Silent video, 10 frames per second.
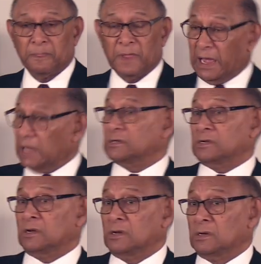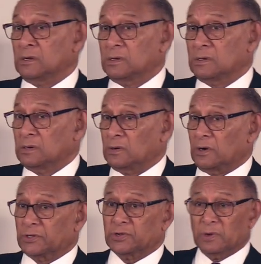And
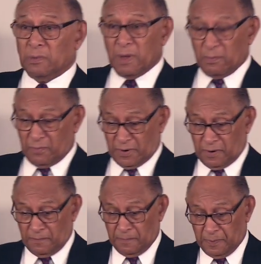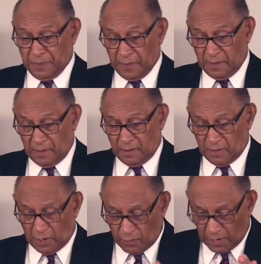also remember
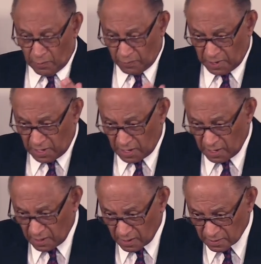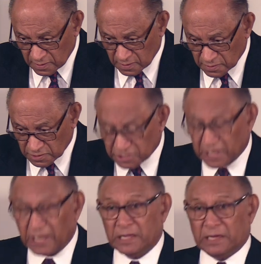that when we
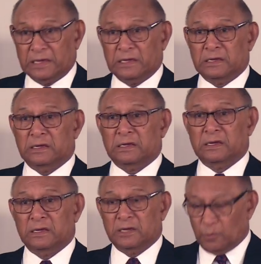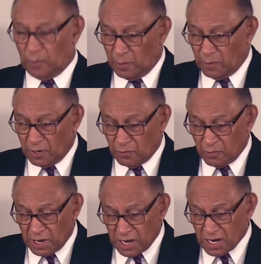study and when we
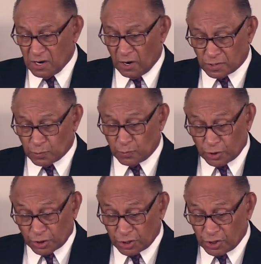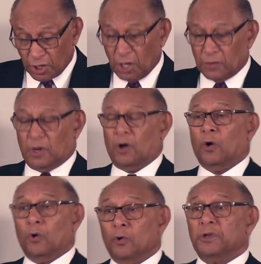read God's Word, the
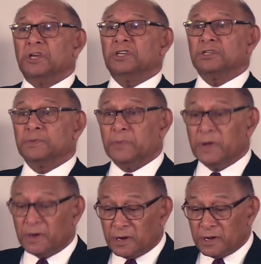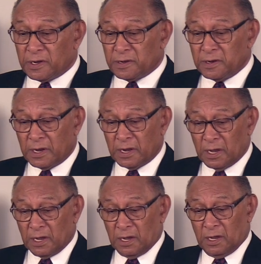Holy Spirit
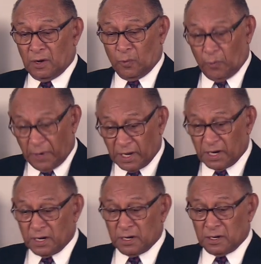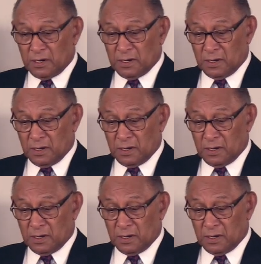will